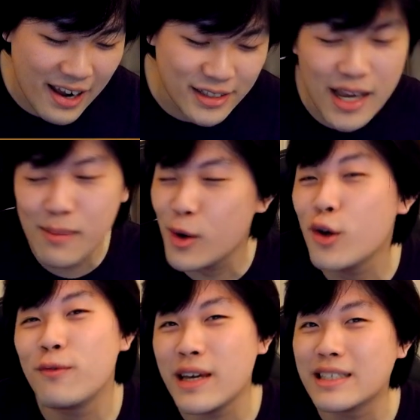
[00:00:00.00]
Team
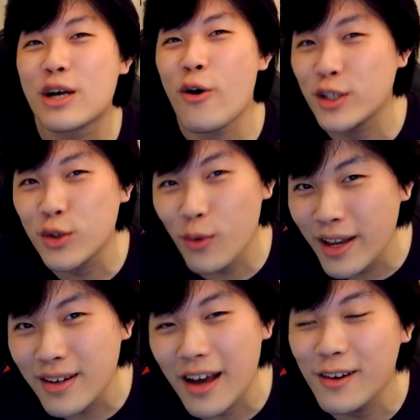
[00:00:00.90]
Luffy is going to
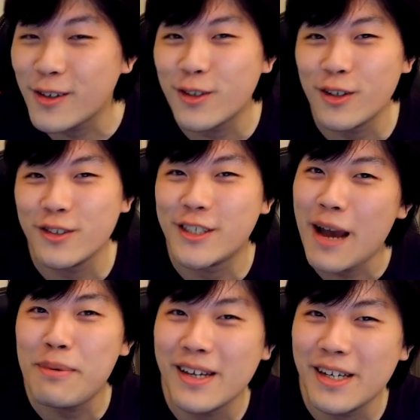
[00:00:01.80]
win. I looked on
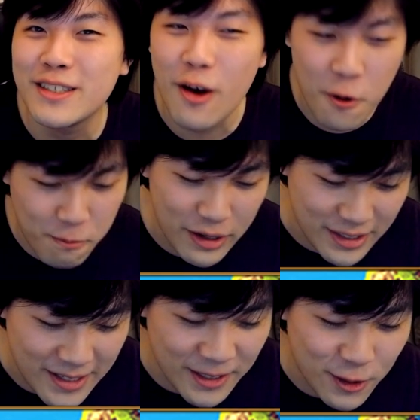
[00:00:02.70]
Japanese
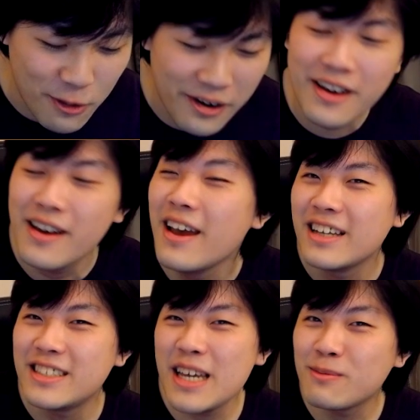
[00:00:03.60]
OPTC Twitter.
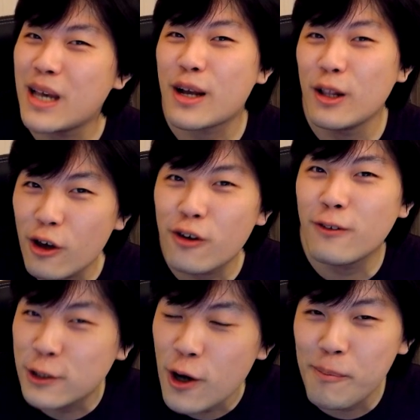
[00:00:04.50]
Seems like a lot of
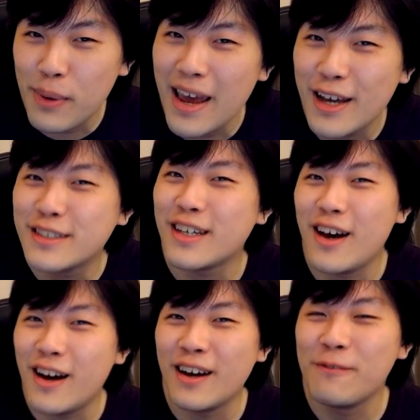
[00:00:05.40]
the top players
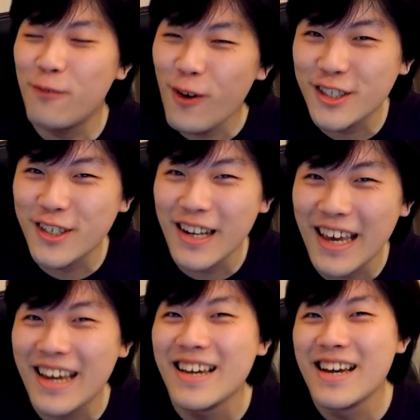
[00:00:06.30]
are
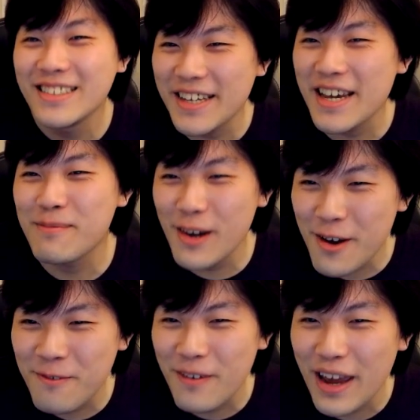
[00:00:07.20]
unfortunately Team
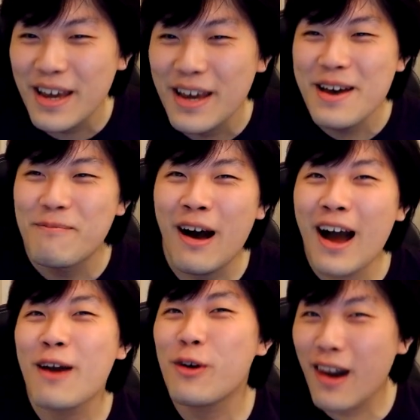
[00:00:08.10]
Luffy, but
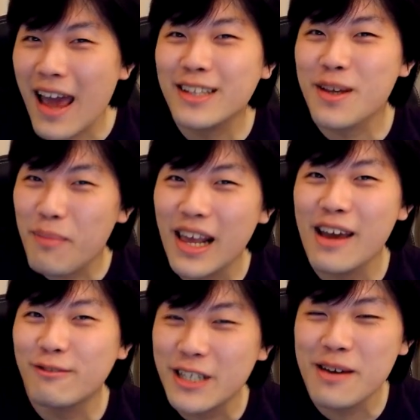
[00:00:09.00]
I would like to
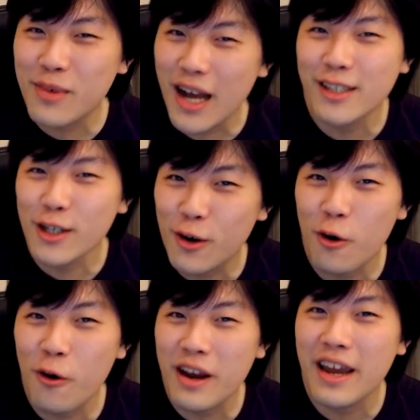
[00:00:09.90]
believe Team
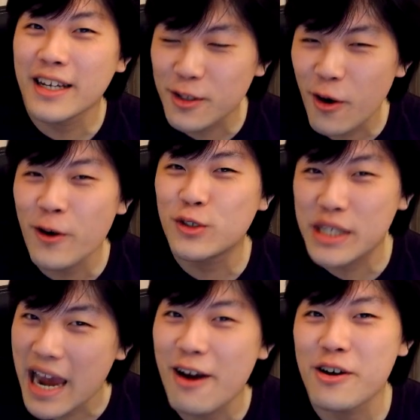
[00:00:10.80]
Katakuri is going to
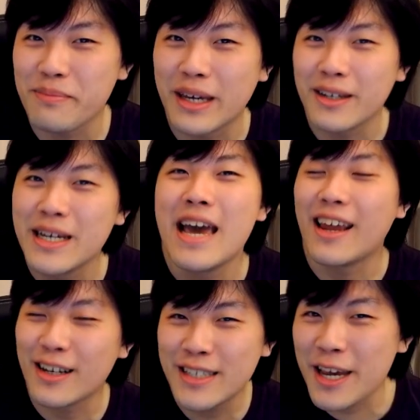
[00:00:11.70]
carry me.
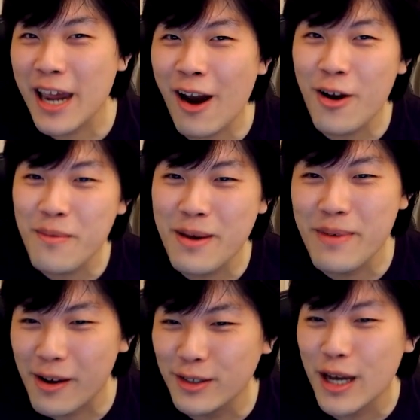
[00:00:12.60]
And I say carry me
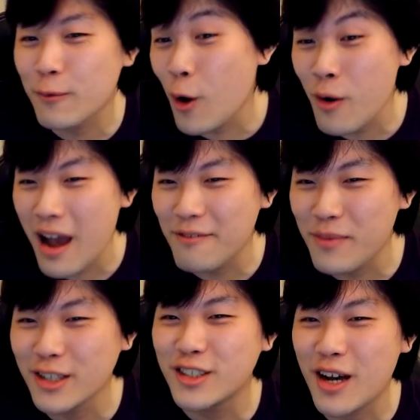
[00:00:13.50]
because I won't have
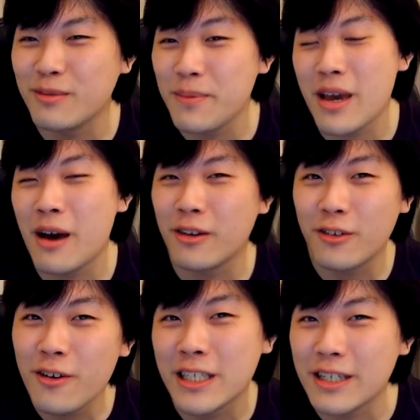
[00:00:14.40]
much time to be able to
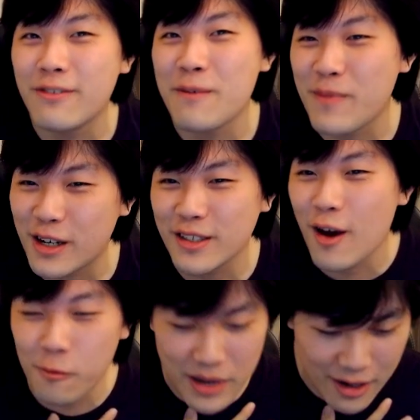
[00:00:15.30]
do this event because I
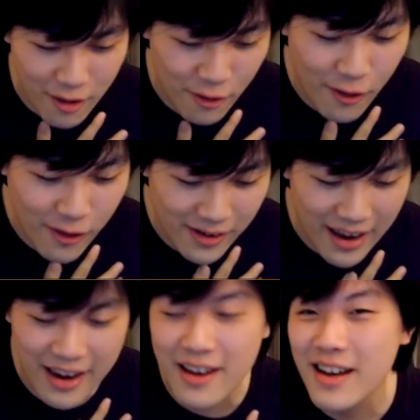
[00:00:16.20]
will be on
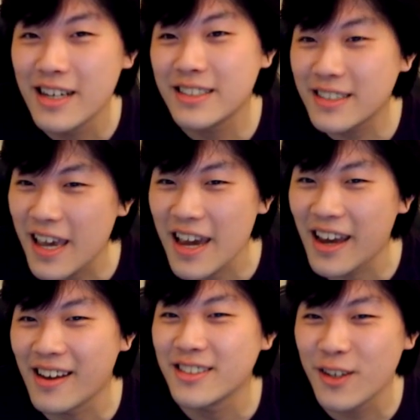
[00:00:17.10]
holiday
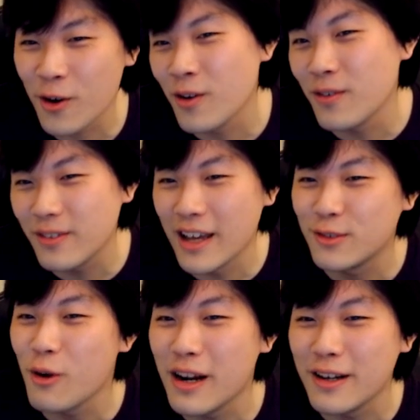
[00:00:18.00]
skiing. So
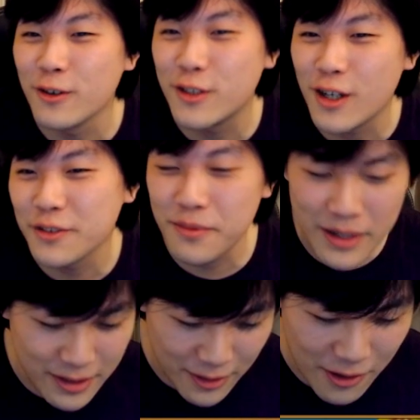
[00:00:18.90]
there's really no chance for
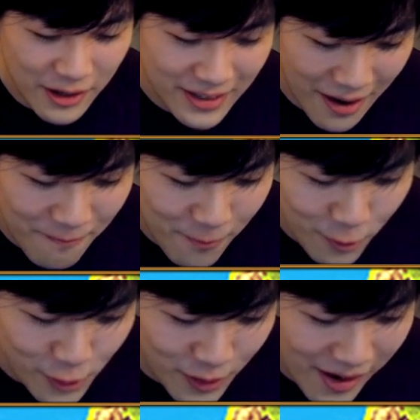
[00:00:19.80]
me to do this,
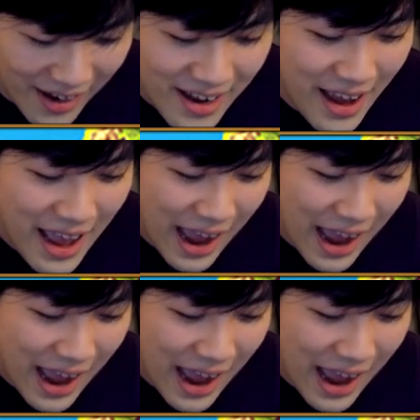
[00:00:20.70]
unfortunately.